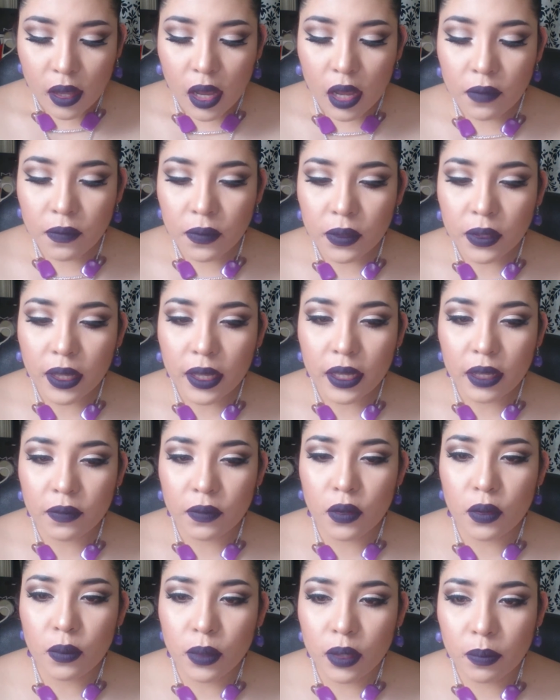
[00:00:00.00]
I feel like
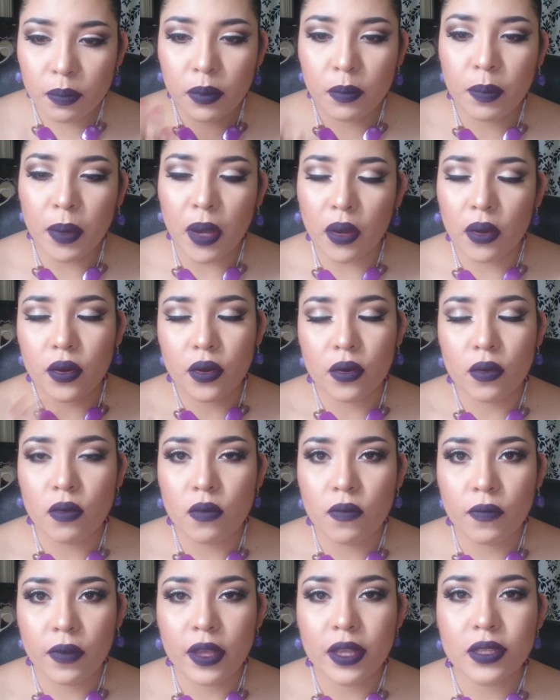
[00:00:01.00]
if you don't want to put powder on your
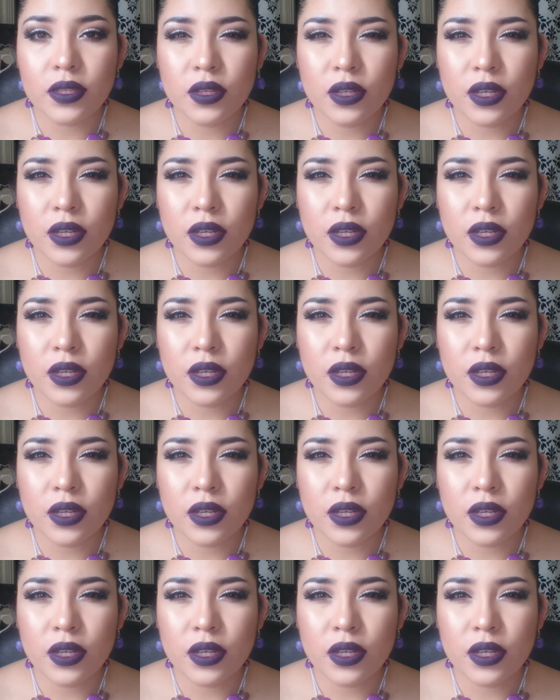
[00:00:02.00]
whole face,